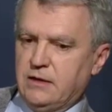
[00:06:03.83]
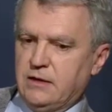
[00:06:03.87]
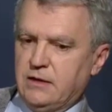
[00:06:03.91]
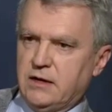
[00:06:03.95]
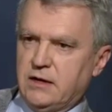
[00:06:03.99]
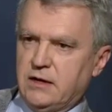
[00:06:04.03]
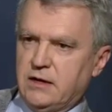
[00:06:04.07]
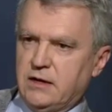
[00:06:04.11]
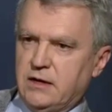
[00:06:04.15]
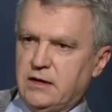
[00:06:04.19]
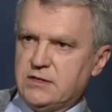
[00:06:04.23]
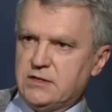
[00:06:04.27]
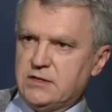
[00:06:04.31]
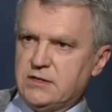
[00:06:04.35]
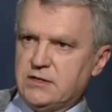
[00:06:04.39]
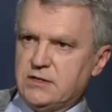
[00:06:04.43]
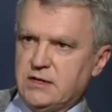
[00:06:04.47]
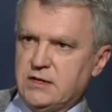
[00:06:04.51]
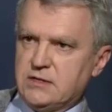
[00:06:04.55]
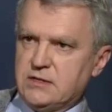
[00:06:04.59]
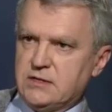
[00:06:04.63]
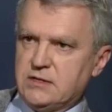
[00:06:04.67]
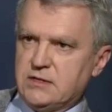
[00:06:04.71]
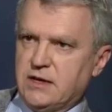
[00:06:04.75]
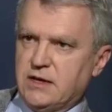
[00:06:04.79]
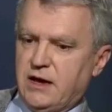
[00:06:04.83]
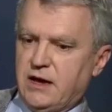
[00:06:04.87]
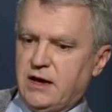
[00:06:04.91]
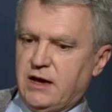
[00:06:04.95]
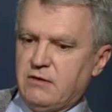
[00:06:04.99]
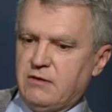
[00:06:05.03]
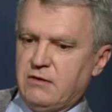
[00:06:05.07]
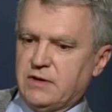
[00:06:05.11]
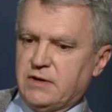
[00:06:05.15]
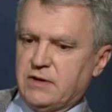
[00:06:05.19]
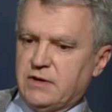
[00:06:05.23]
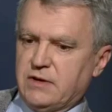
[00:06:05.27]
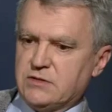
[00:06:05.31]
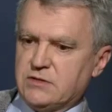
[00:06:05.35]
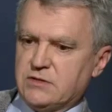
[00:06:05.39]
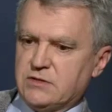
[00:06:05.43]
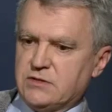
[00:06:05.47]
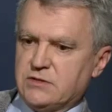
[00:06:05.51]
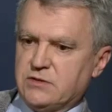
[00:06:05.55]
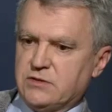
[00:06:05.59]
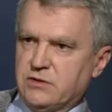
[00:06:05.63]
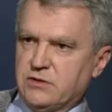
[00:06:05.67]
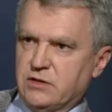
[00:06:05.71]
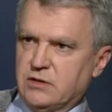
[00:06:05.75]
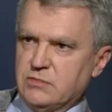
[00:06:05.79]
In the United States, they have
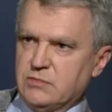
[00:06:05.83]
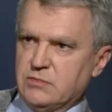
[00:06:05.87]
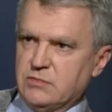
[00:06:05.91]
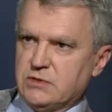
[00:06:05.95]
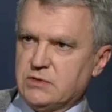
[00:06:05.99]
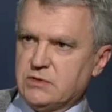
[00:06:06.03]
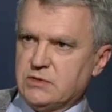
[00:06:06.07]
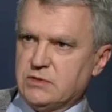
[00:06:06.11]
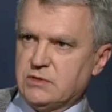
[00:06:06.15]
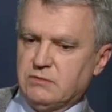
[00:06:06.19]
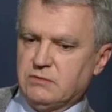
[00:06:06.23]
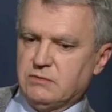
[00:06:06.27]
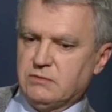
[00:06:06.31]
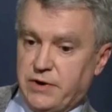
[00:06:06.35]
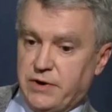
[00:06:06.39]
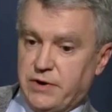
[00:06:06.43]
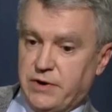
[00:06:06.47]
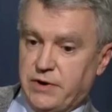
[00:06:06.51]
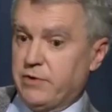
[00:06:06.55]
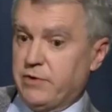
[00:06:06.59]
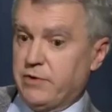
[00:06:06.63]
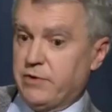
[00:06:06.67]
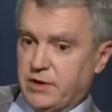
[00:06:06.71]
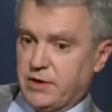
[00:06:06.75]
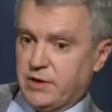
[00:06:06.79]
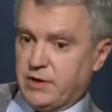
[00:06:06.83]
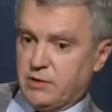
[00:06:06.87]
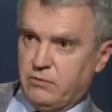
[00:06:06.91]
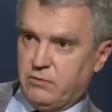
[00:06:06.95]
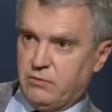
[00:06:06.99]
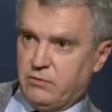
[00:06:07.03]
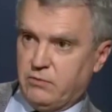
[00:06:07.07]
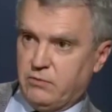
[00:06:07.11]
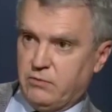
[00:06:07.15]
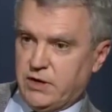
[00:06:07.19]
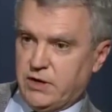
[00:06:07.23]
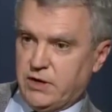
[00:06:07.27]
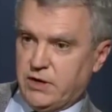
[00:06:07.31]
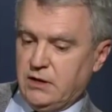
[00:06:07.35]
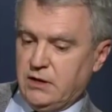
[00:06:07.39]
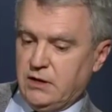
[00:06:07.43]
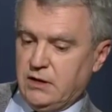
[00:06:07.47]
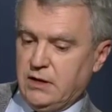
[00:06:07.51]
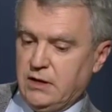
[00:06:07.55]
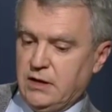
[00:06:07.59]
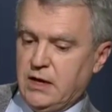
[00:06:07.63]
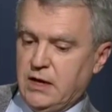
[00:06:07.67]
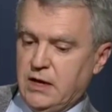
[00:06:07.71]
fixed terms for everything pretty well,